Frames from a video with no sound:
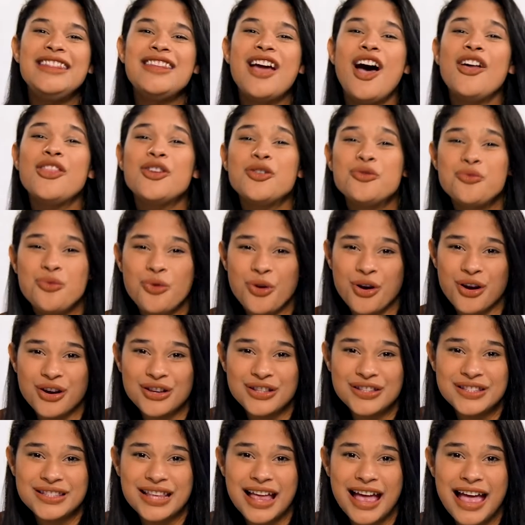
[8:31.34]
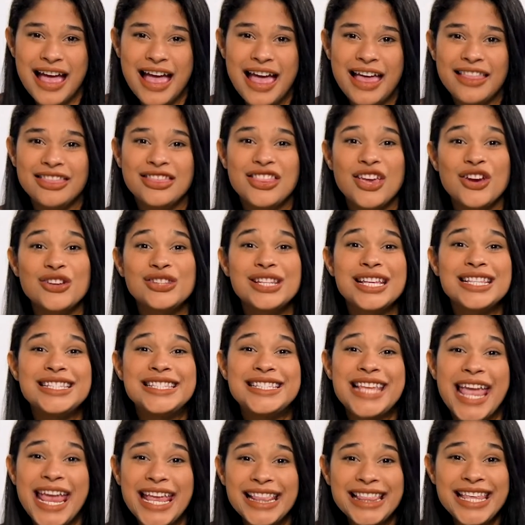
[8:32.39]
In other words, they're the
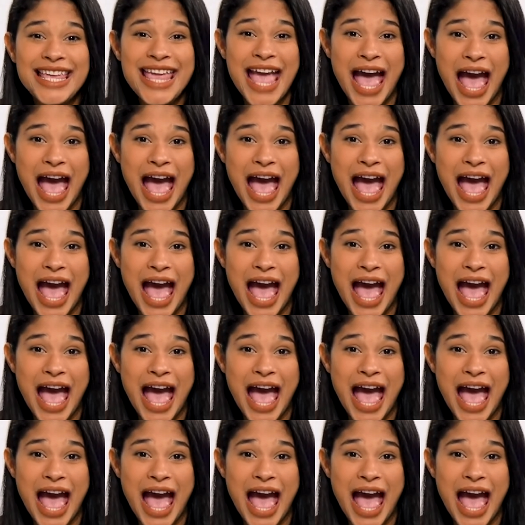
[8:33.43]
daily